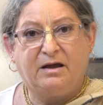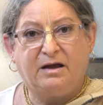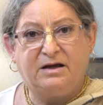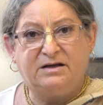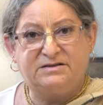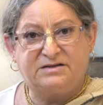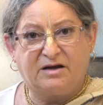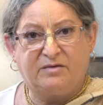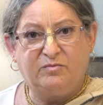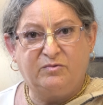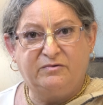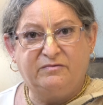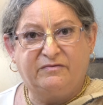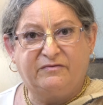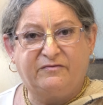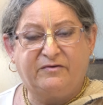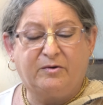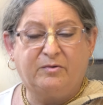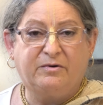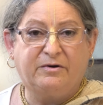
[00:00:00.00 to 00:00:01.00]
as I move
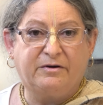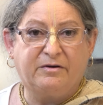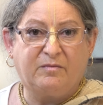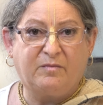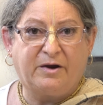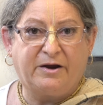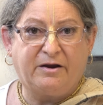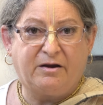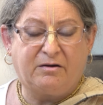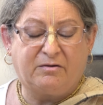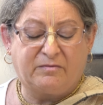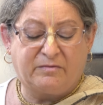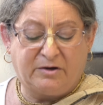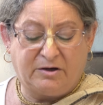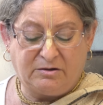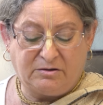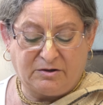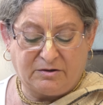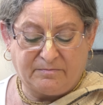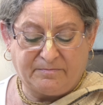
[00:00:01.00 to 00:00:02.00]
forward in my
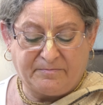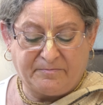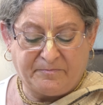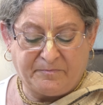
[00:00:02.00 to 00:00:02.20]
outreach.